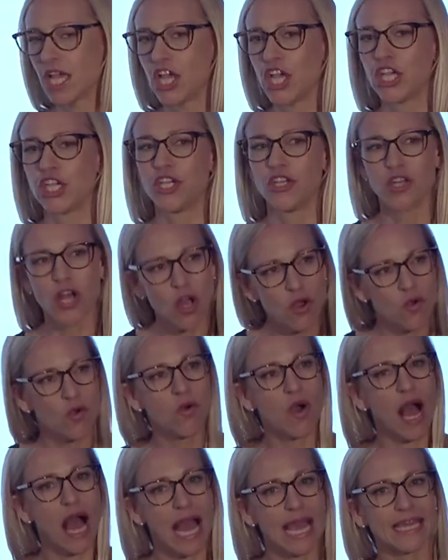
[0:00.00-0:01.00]
you know who
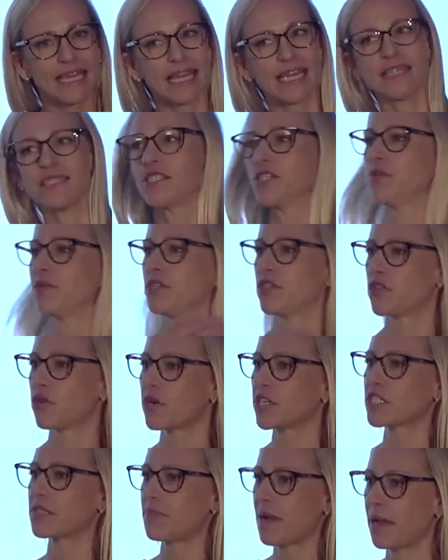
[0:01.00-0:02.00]
I get to
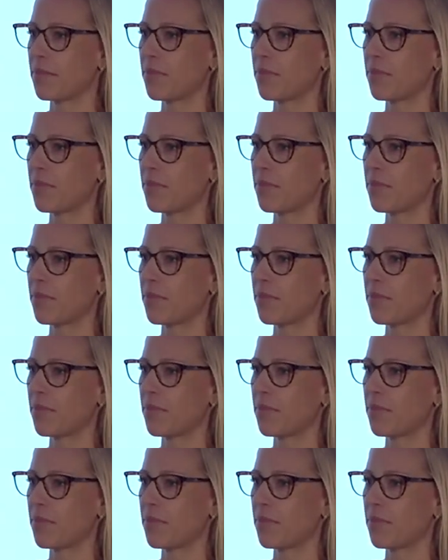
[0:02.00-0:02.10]
endorse my